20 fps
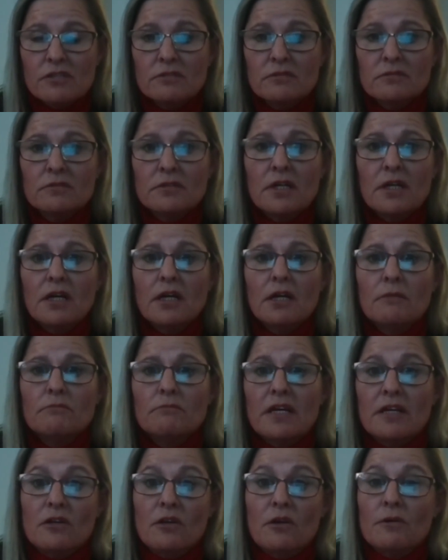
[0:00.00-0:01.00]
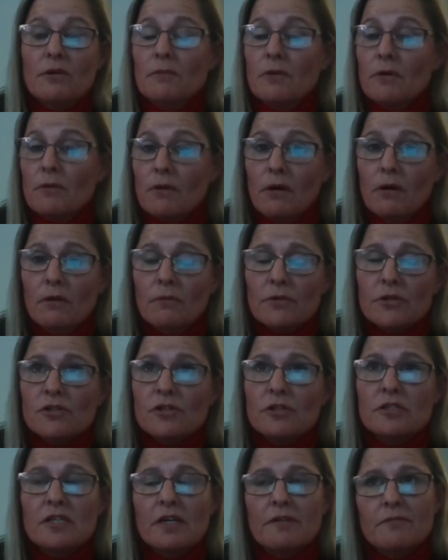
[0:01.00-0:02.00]
and lower morale, which
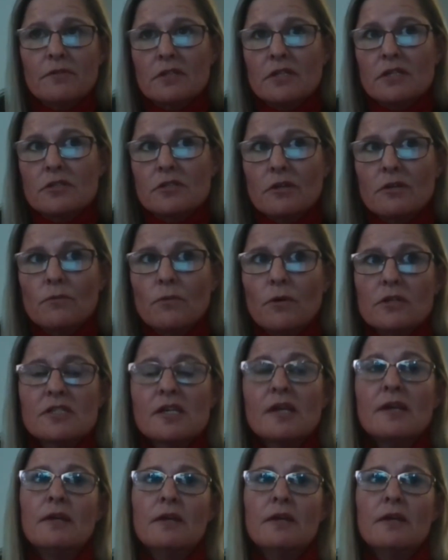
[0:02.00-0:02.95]
you definitely don't want.